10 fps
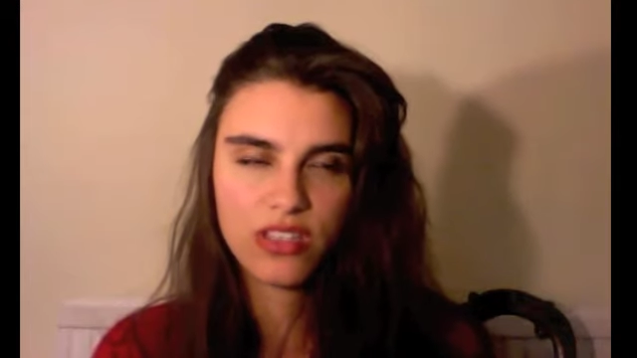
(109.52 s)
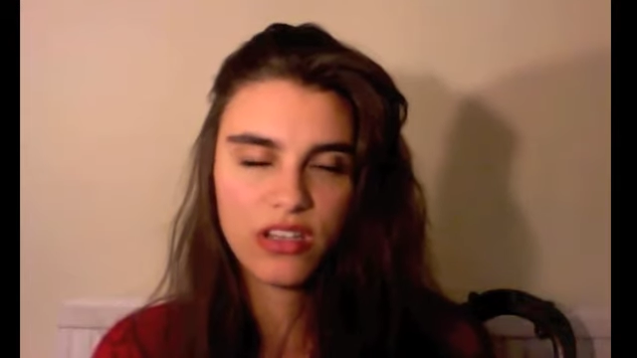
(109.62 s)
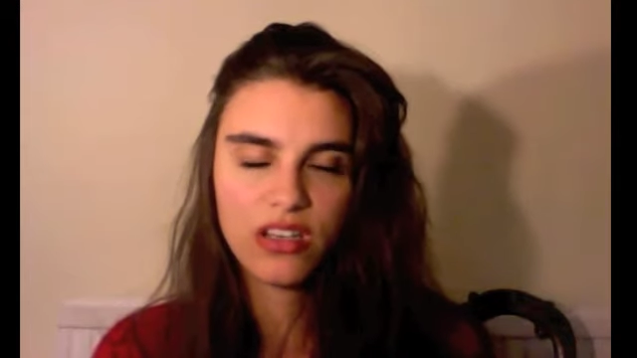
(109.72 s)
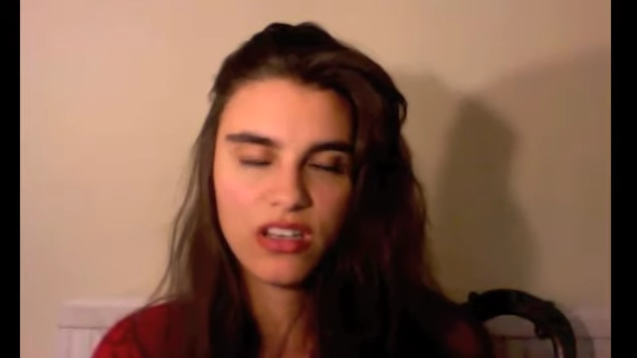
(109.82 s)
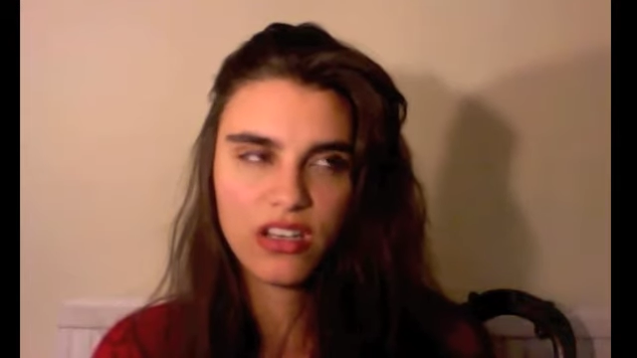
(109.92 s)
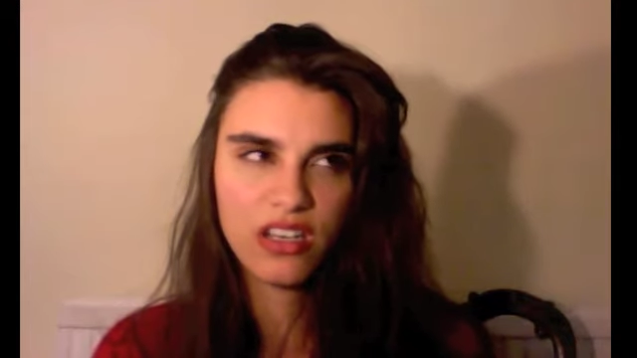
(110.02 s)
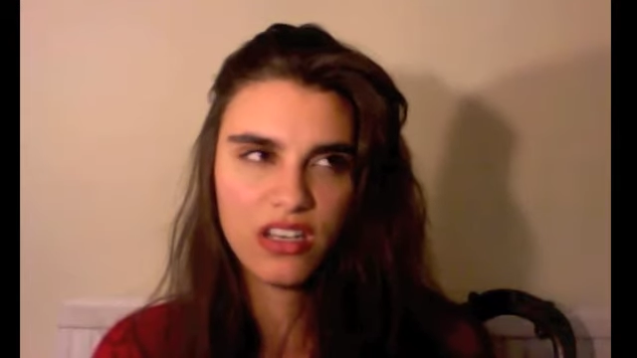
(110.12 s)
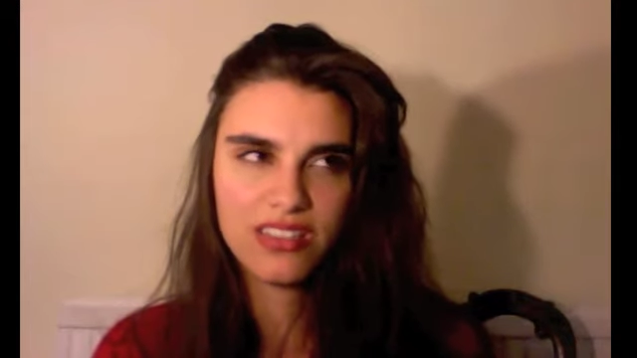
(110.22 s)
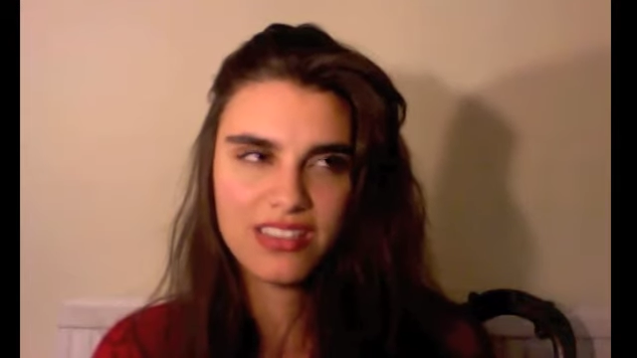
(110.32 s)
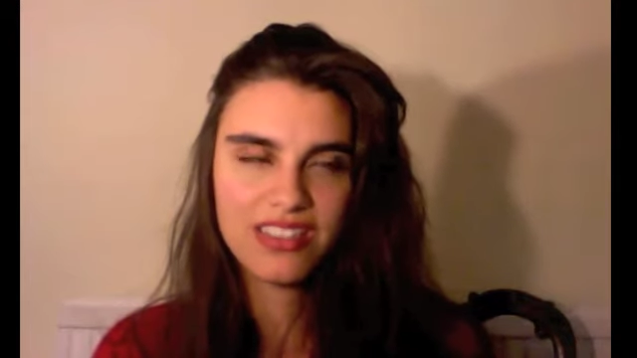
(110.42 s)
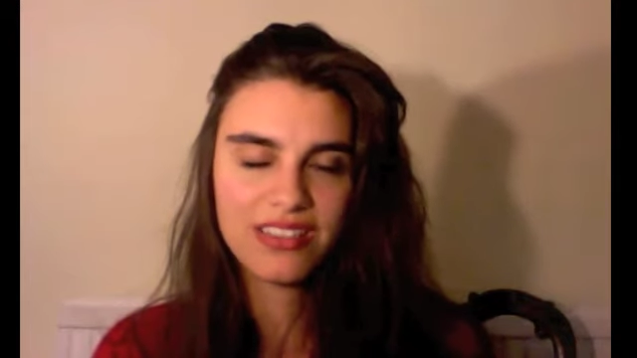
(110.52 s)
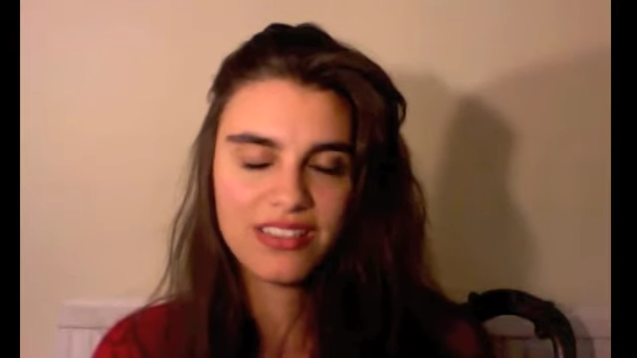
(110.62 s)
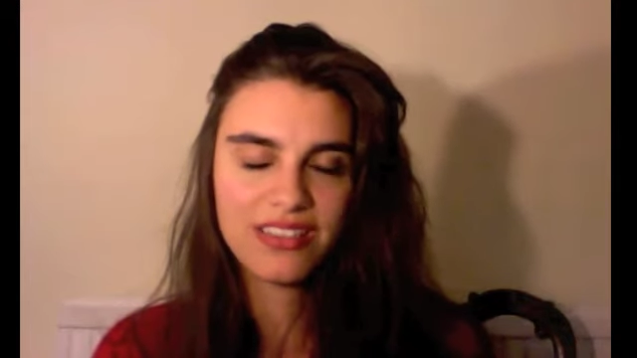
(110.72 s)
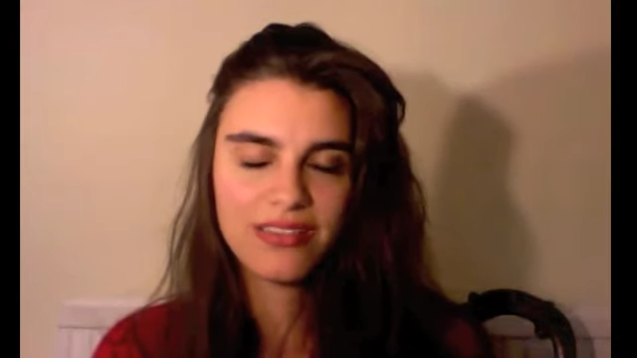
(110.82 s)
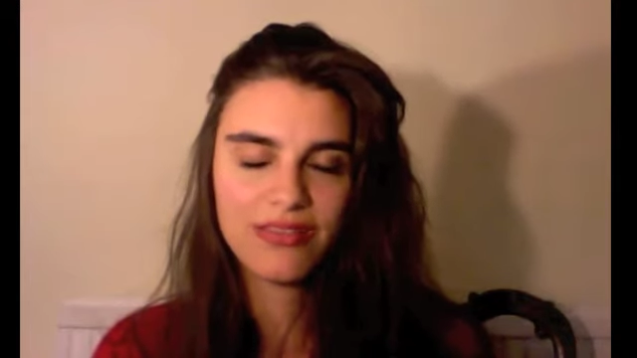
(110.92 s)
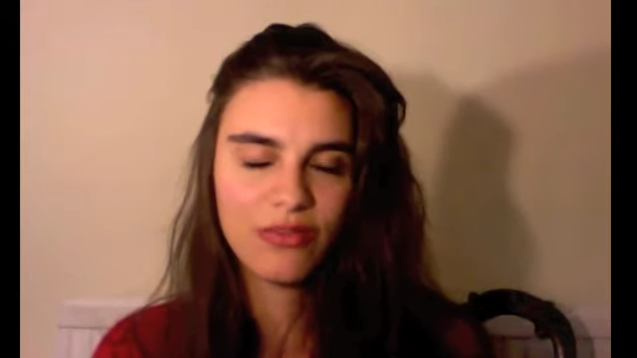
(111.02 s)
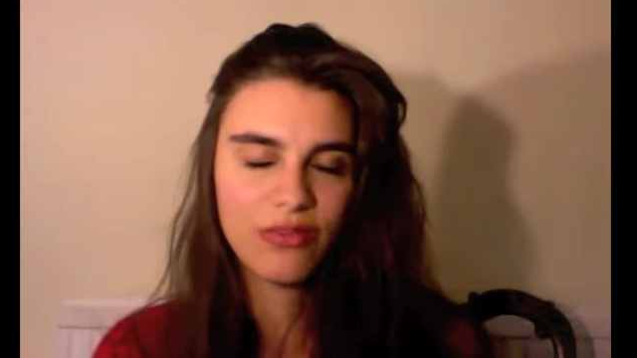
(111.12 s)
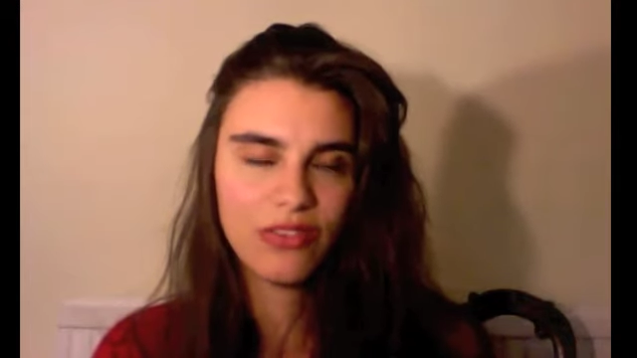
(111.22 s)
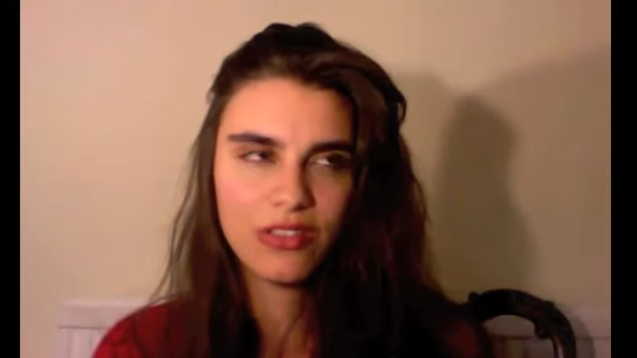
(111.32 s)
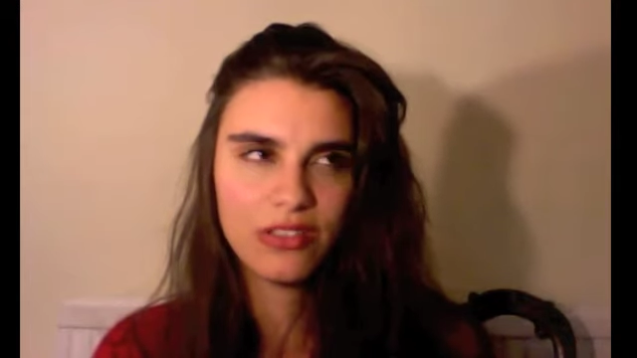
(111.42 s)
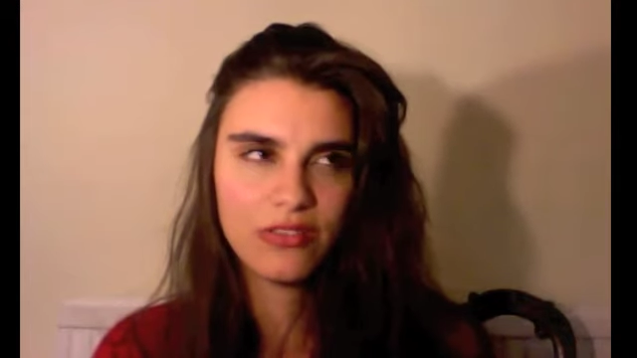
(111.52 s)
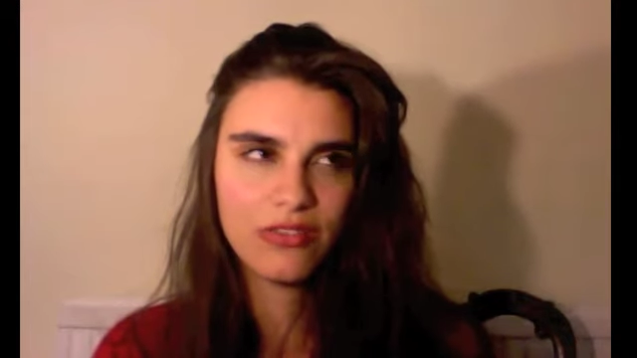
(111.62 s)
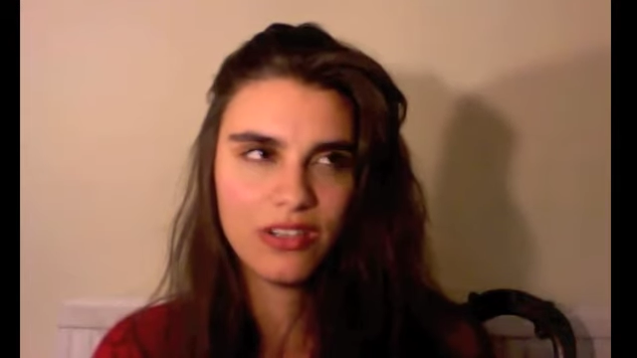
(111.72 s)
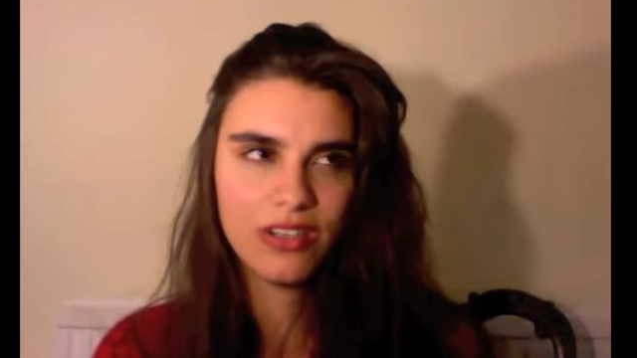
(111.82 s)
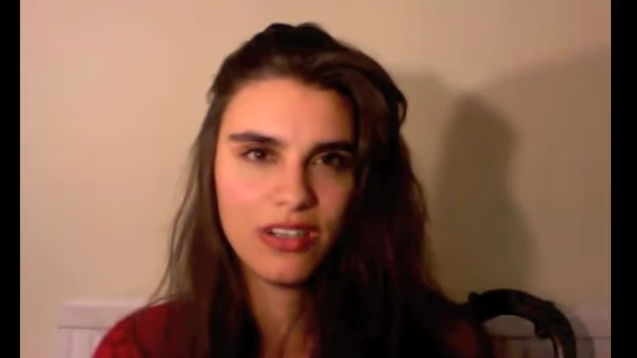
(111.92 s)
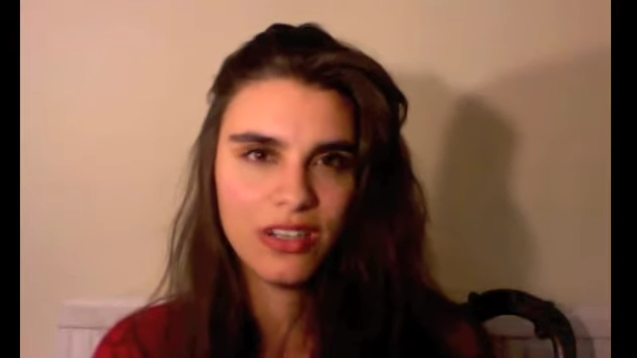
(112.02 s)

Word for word: oh, this is wonderful.